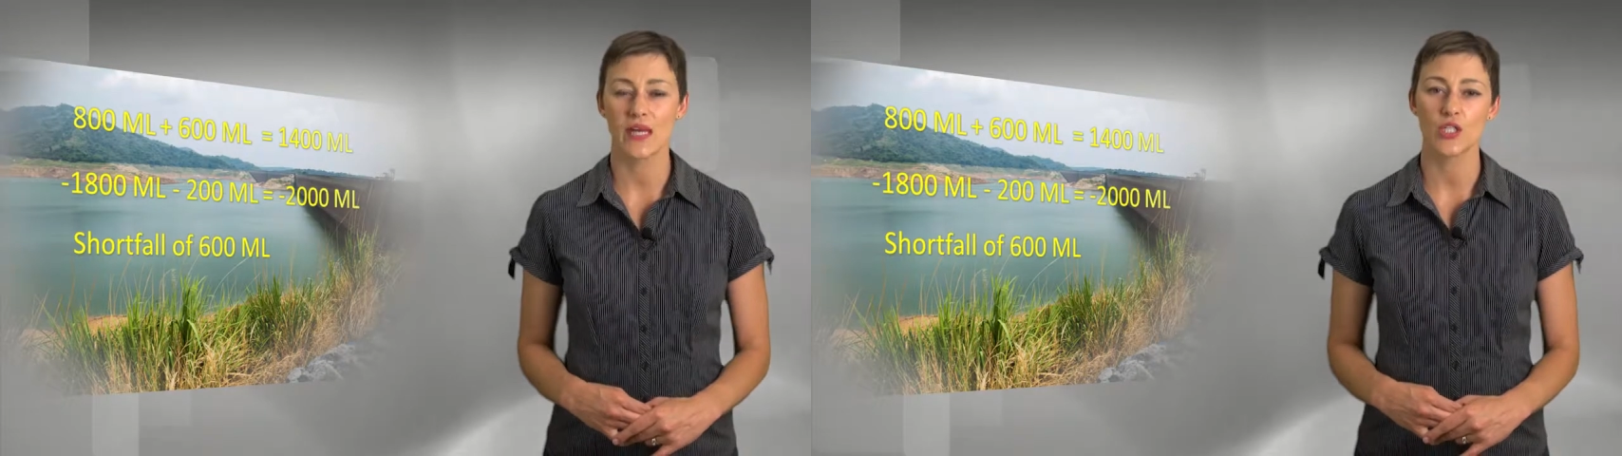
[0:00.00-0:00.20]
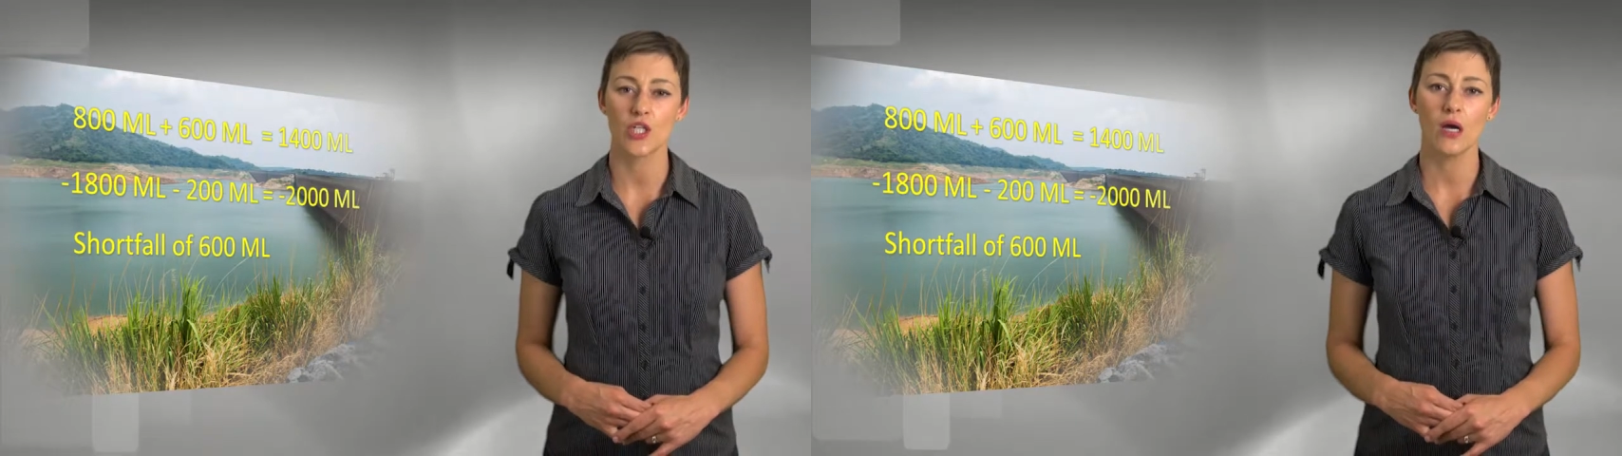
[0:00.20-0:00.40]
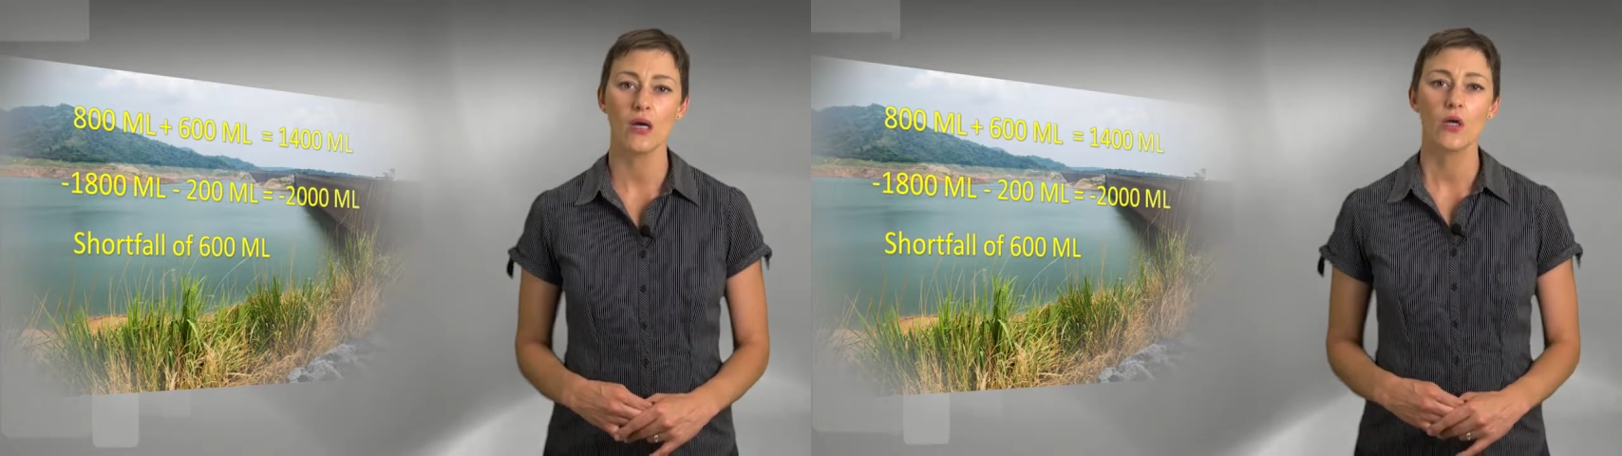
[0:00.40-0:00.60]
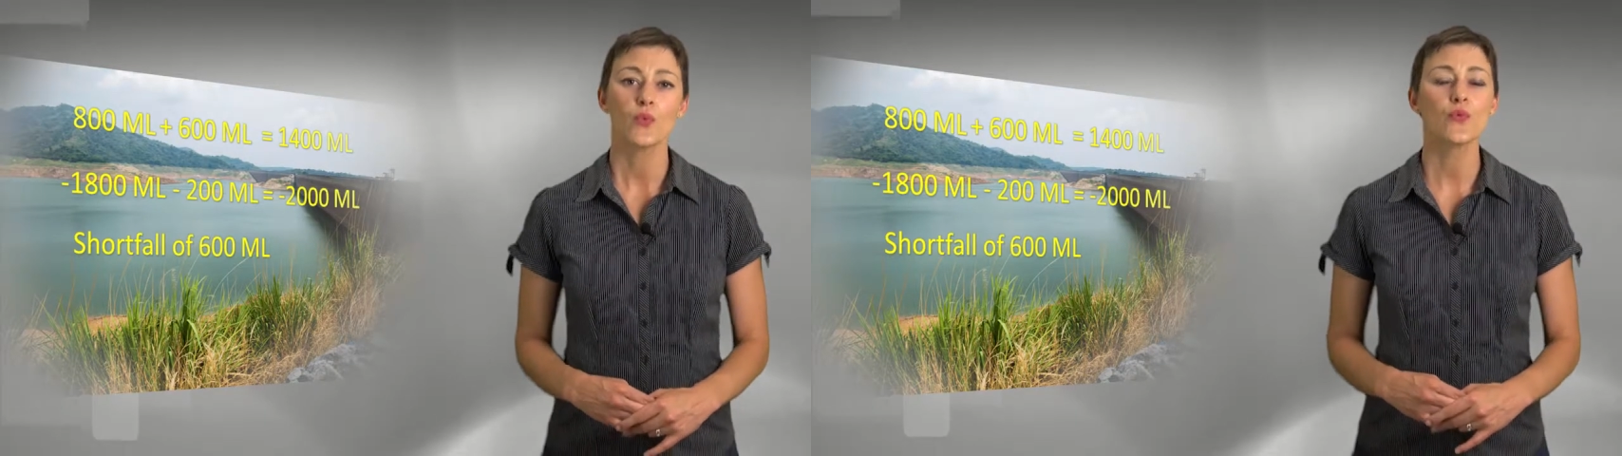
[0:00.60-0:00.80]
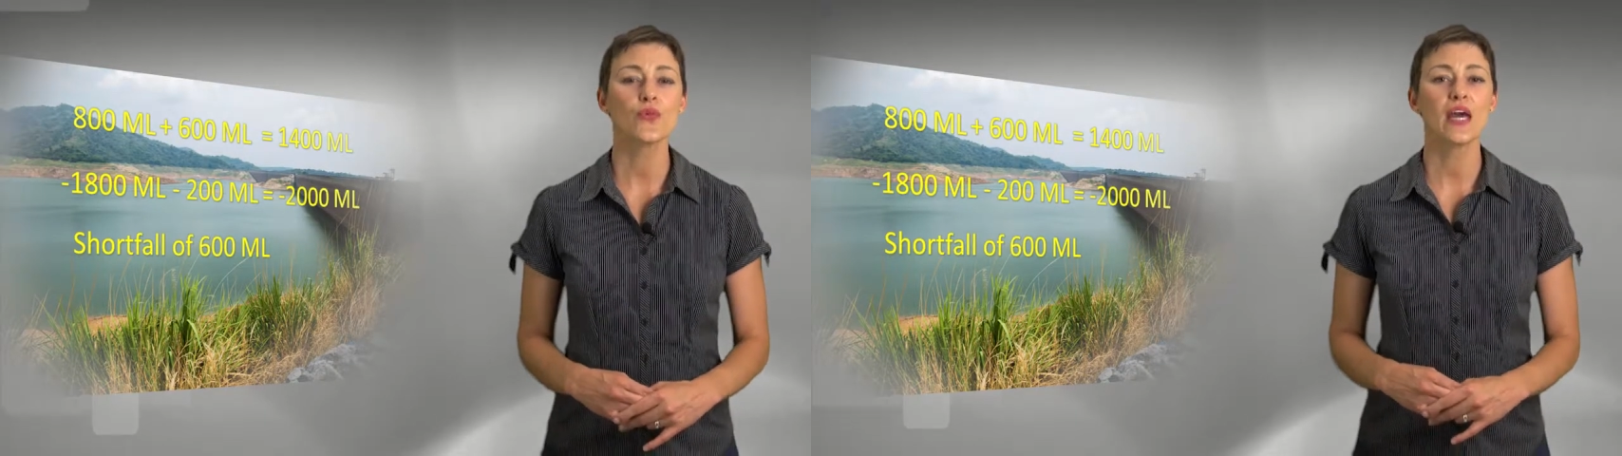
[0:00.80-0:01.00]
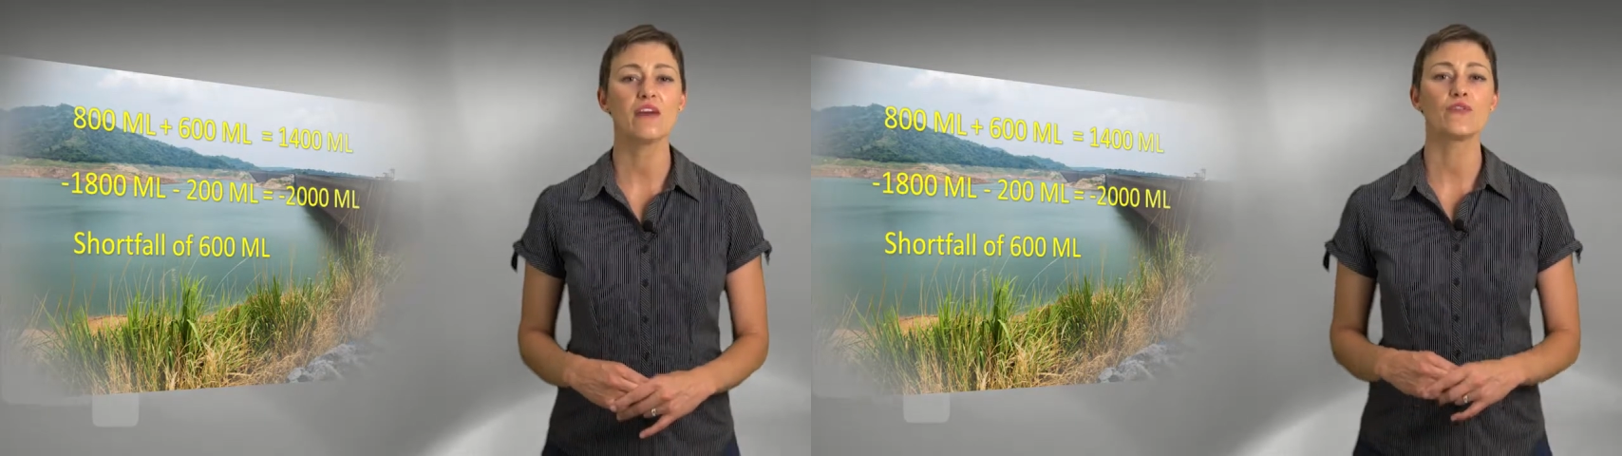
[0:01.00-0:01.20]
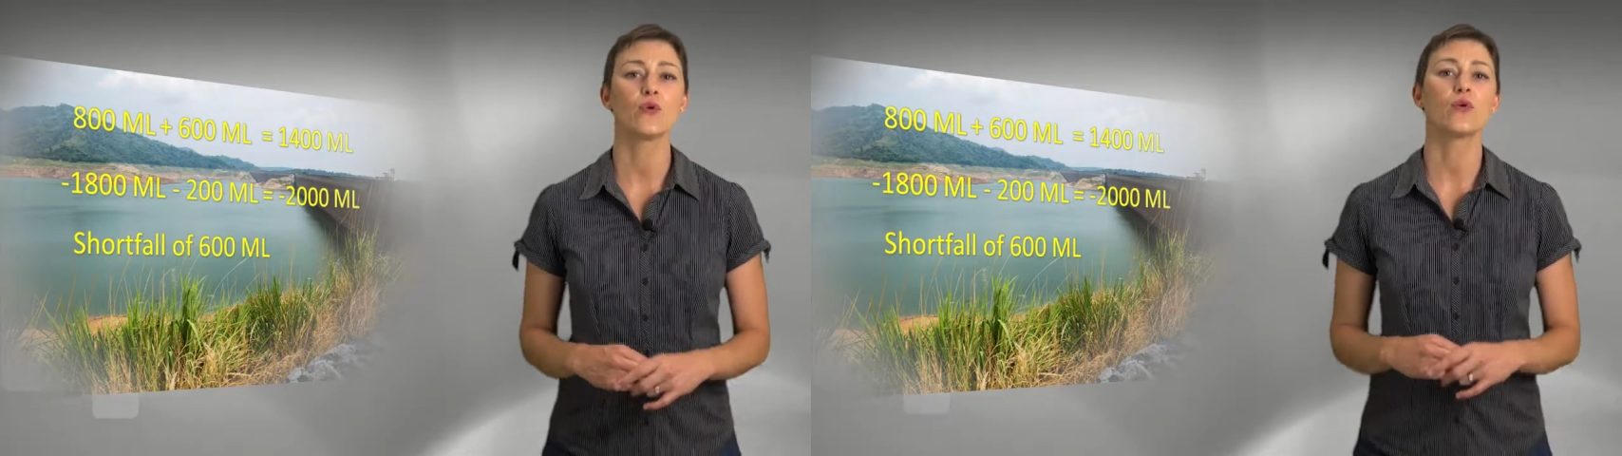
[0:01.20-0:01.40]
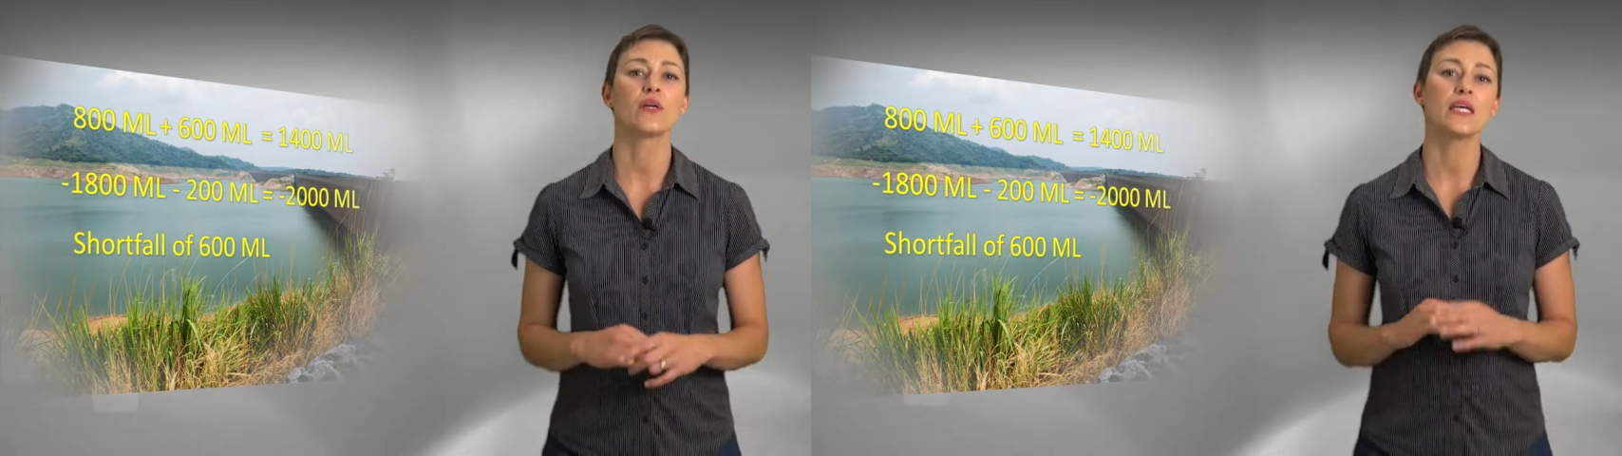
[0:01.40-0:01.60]
Manager will
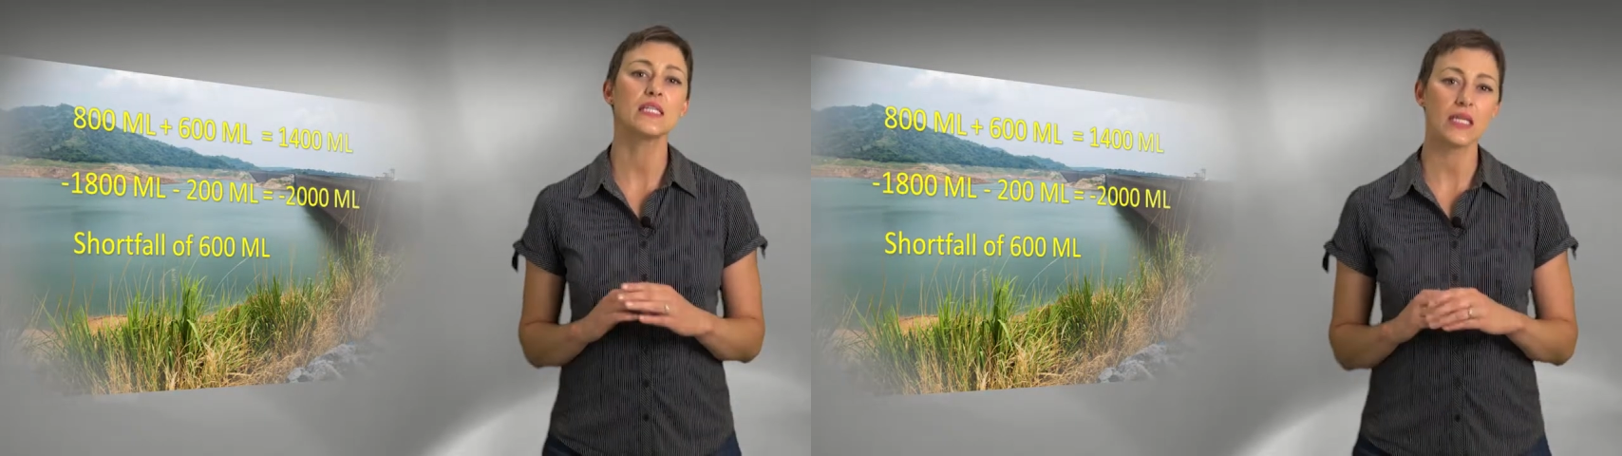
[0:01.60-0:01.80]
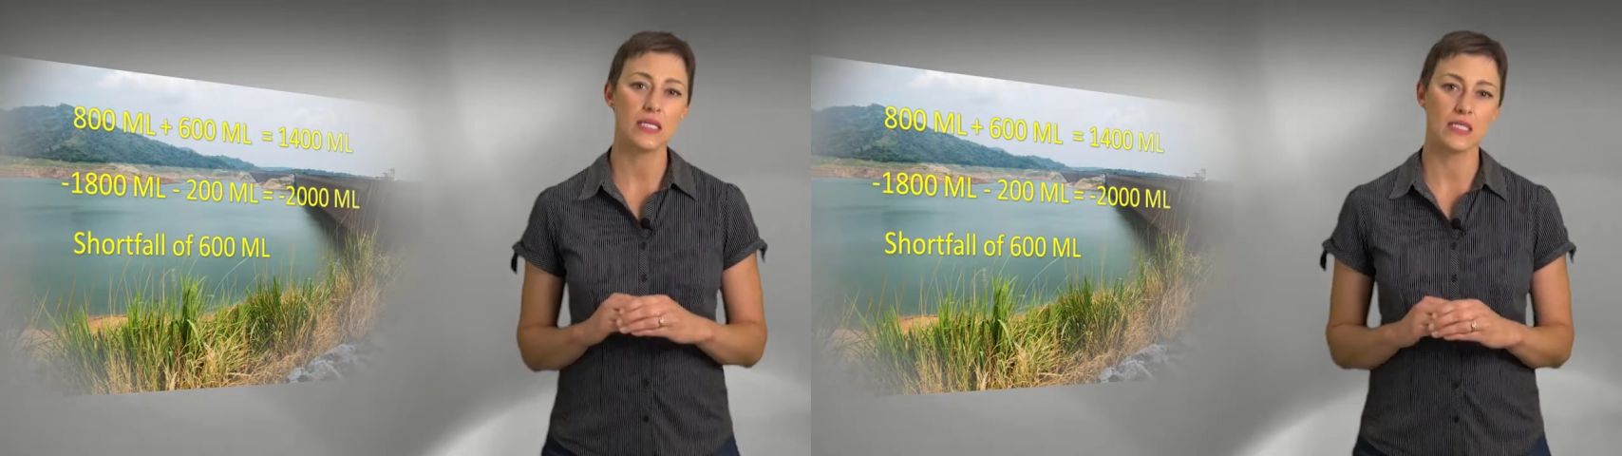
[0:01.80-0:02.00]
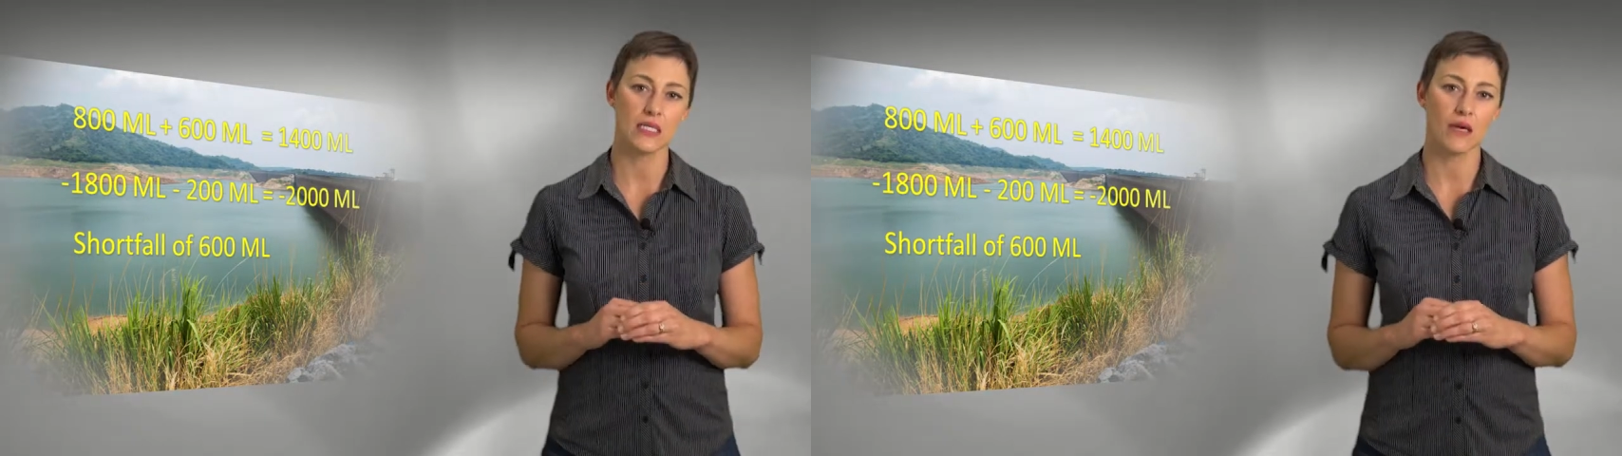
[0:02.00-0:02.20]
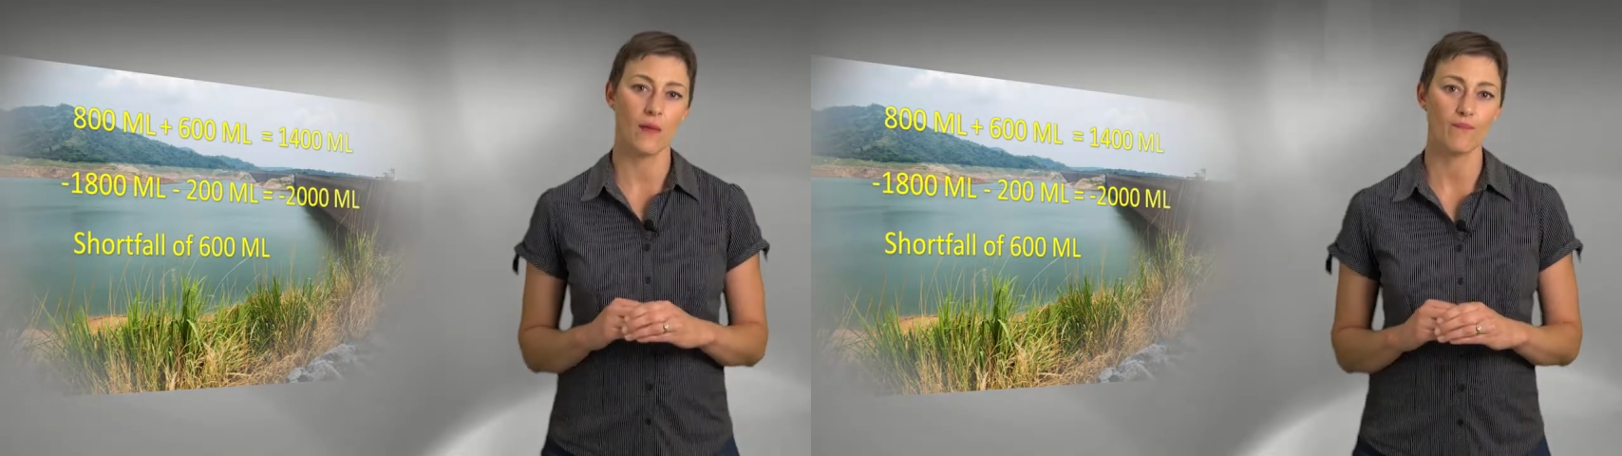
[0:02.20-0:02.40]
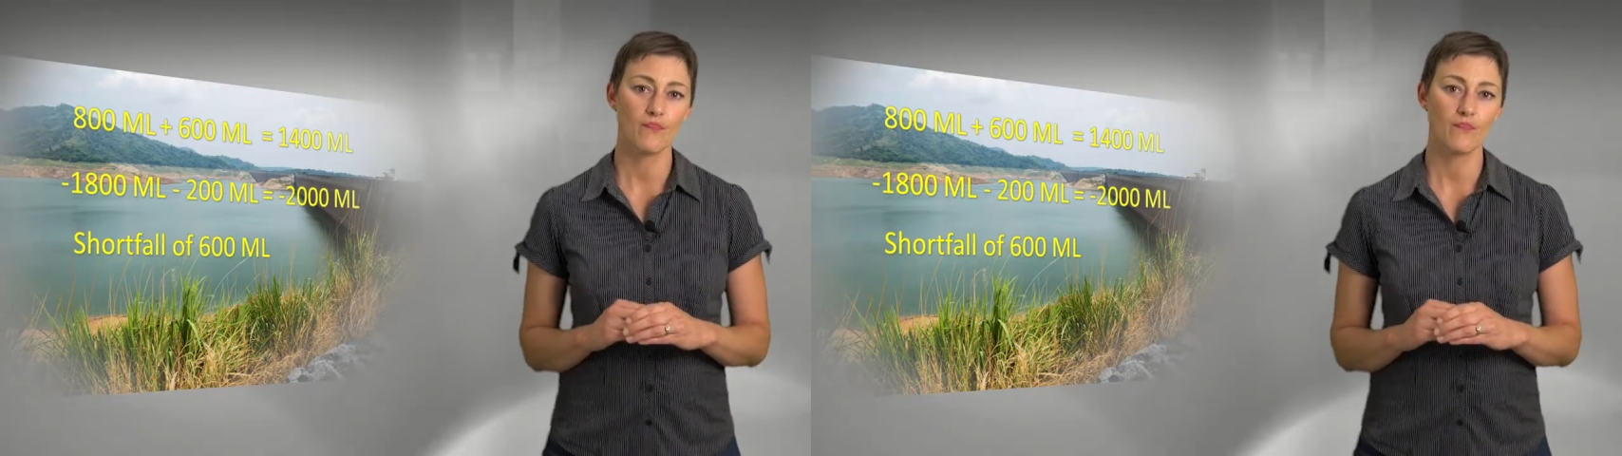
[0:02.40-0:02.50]
therefore need to consider